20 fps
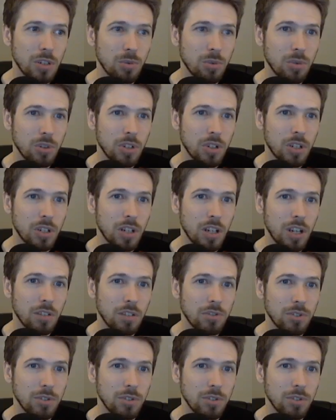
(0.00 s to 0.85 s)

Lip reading: We're going to have to